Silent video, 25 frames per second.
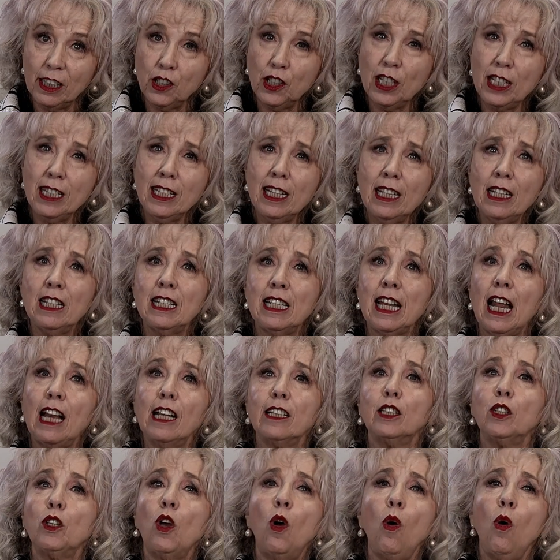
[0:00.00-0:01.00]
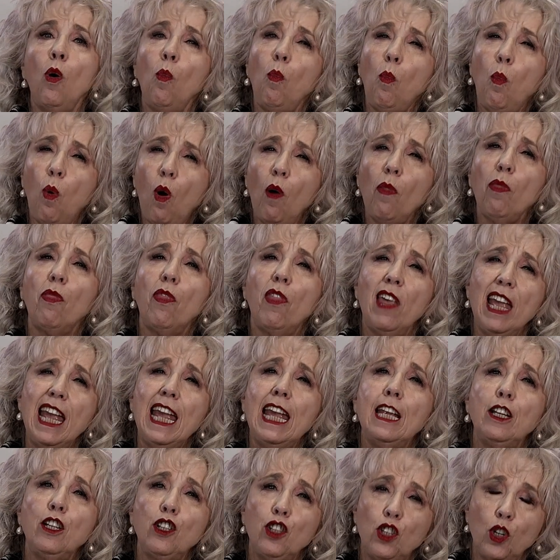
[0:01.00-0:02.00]
and she's going to tell us what
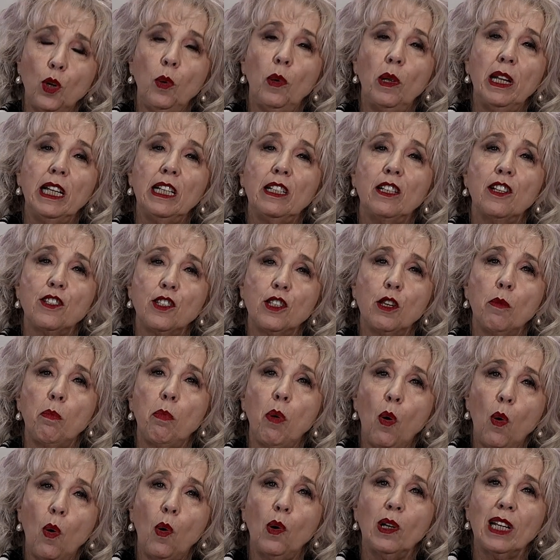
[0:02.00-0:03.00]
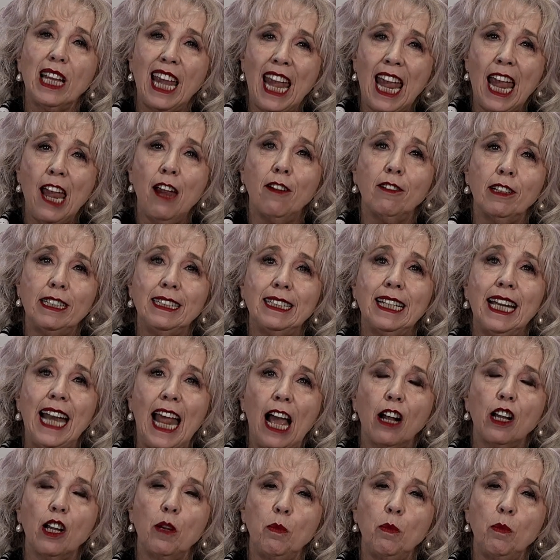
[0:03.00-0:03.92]
they're doing to support carers in our